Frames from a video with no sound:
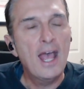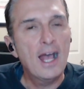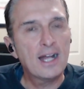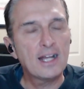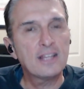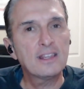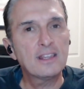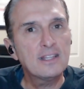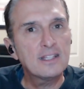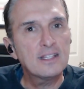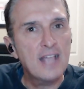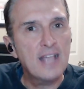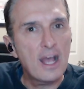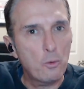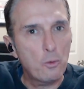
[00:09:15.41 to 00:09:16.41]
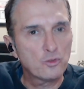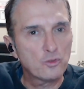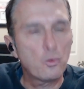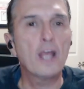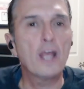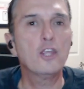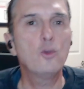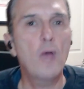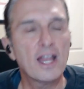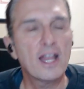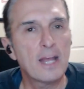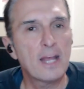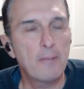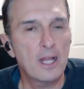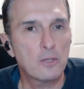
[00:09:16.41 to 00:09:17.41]
And I think that was why you
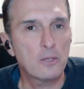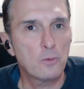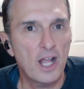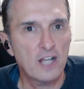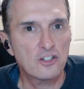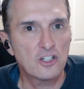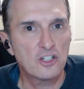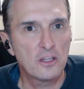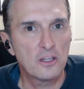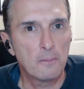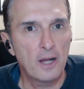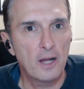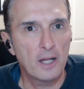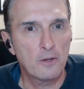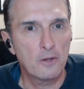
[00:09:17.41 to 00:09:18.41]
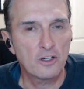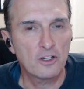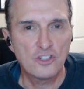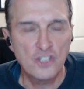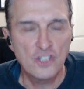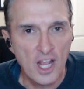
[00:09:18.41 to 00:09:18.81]
had that bad reaction in the bond market.